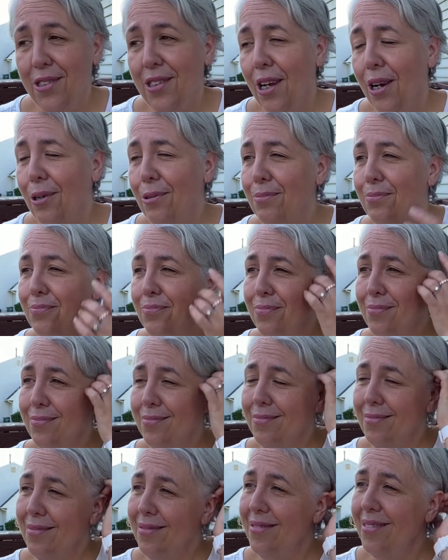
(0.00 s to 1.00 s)
So
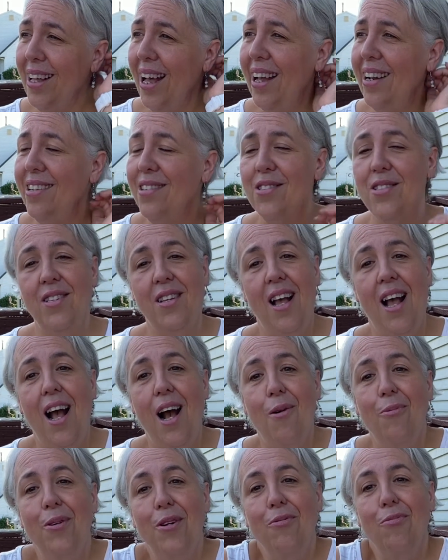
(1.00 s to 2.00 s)
that is
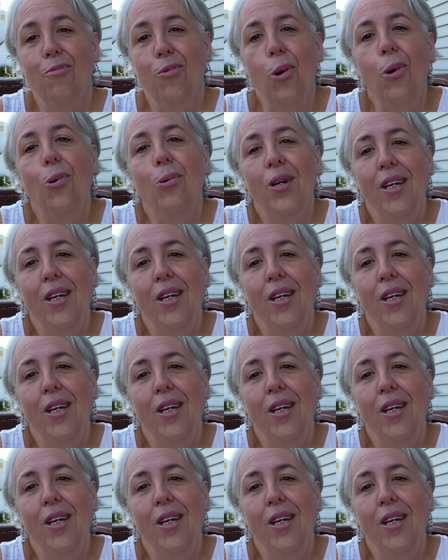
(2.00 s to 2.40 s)
how we roll